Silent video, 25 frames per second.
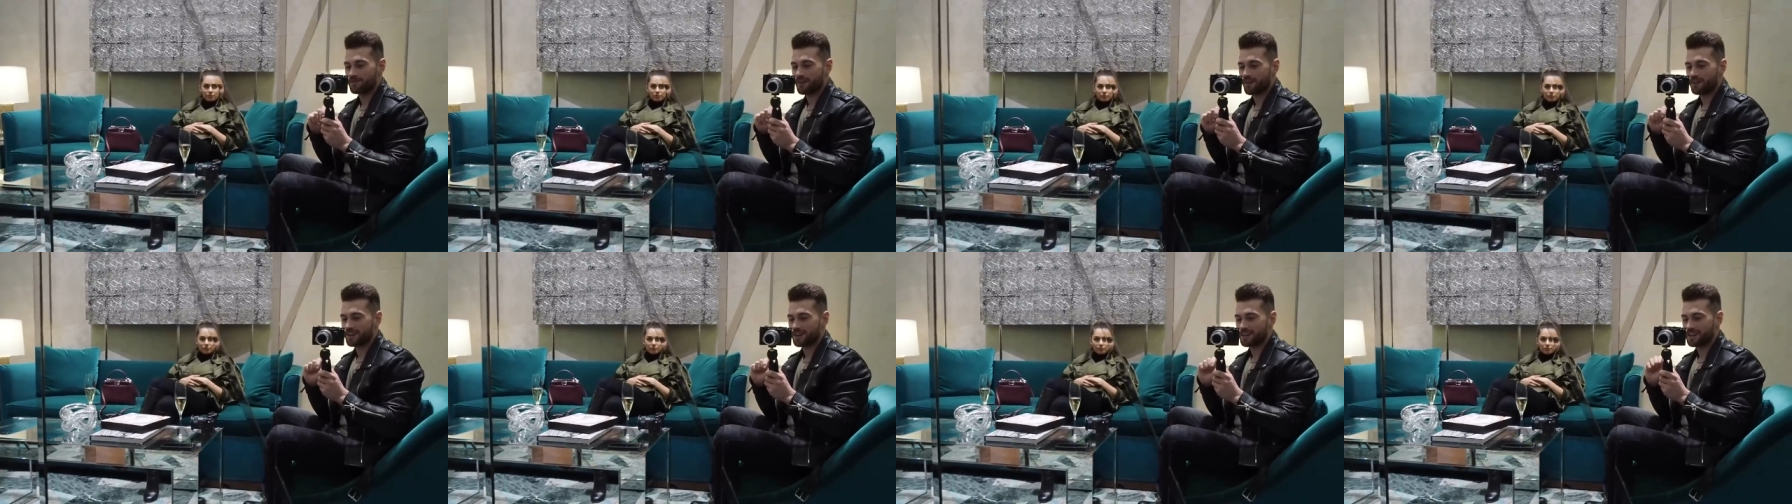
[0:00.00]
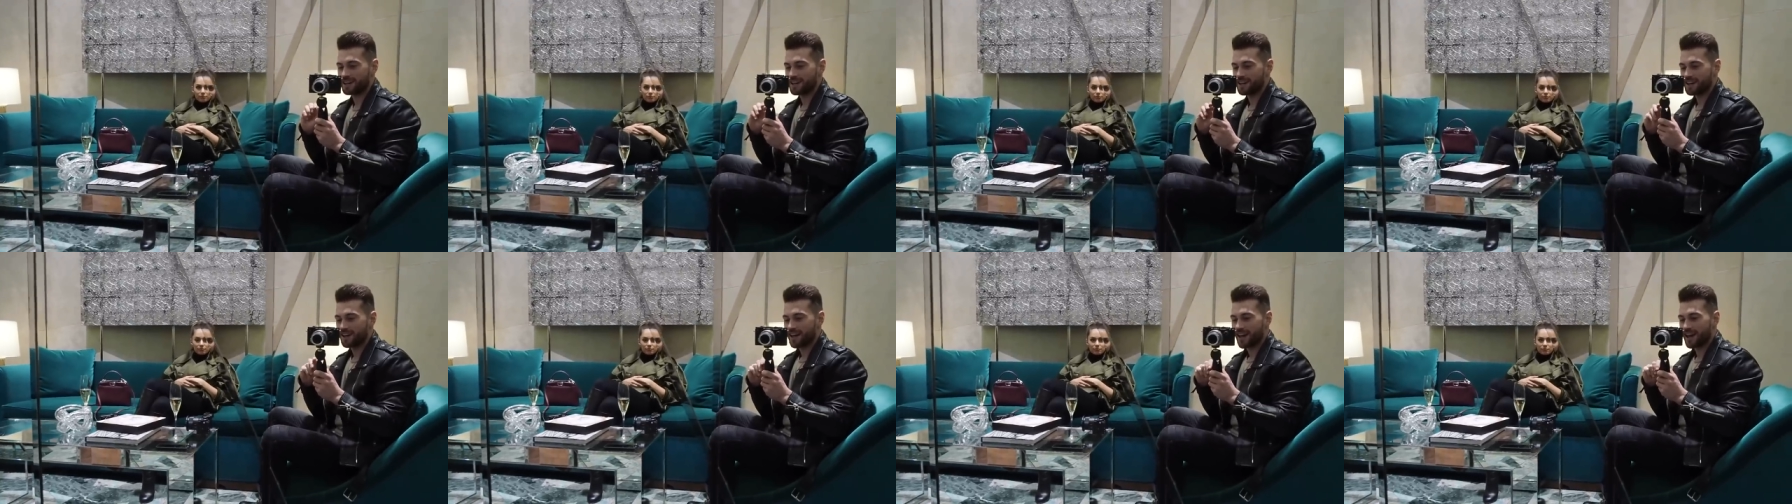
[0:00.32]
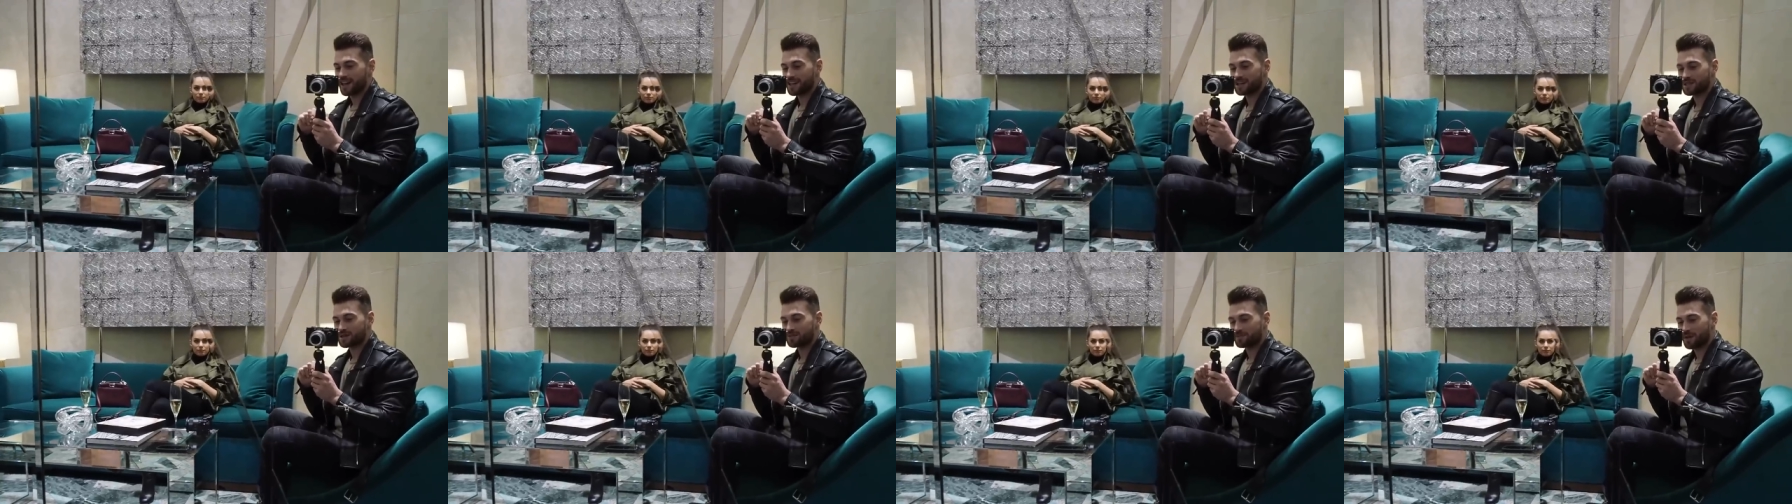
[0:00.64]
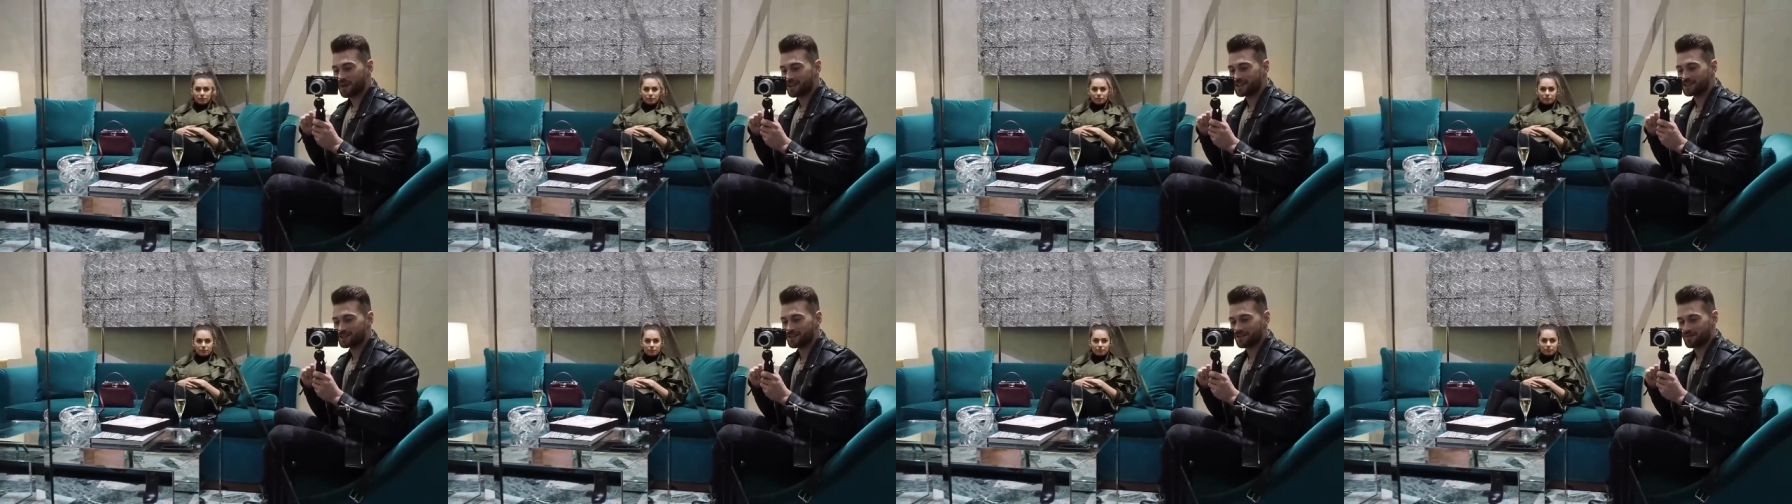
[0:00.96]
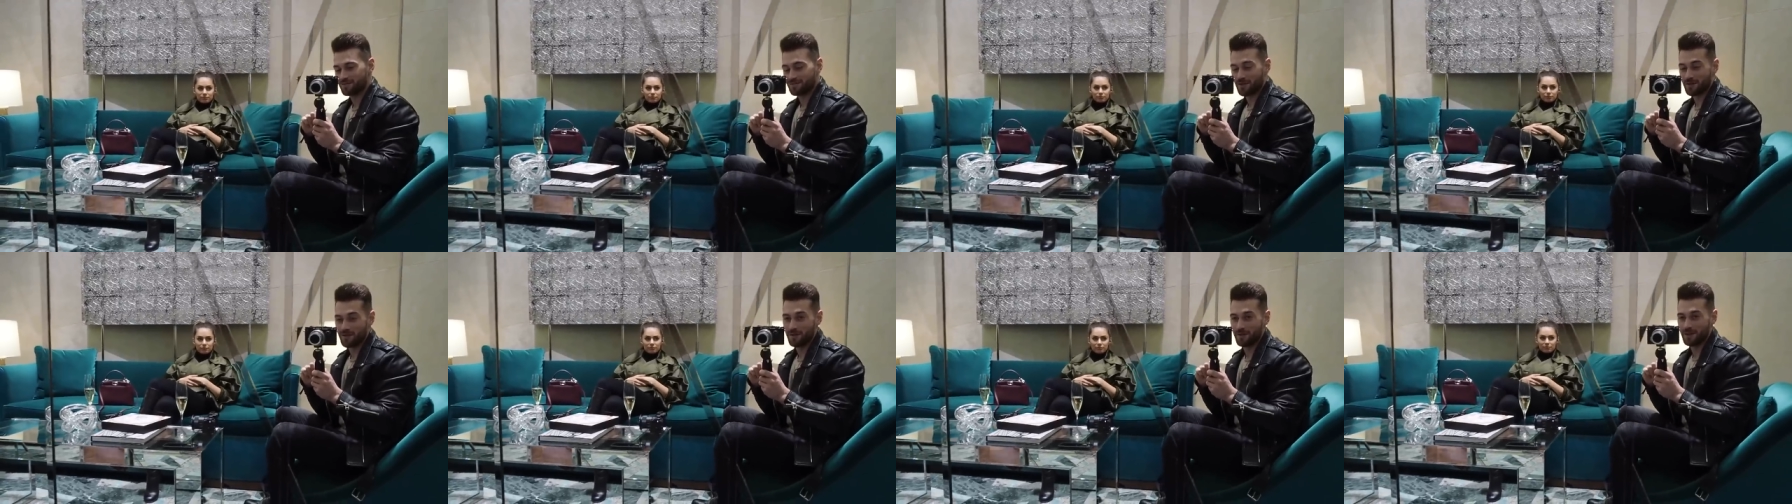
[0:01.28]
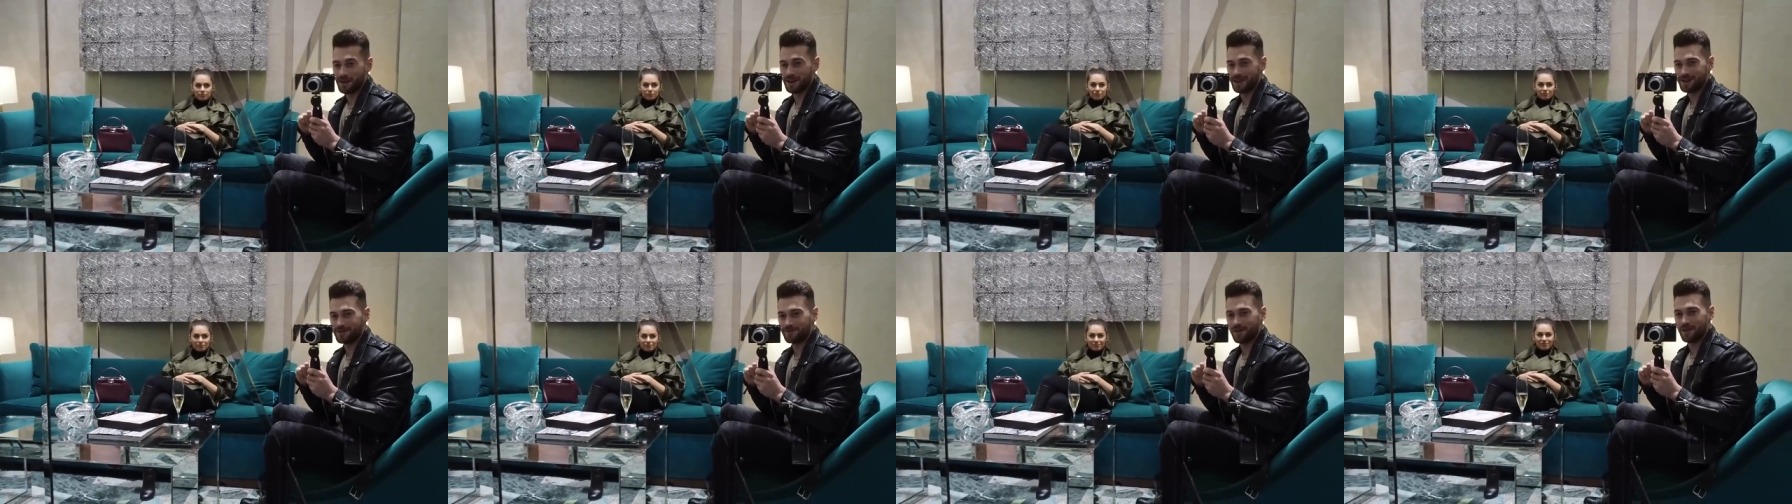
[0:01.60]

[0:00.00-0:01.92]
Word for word: very expensive, probably,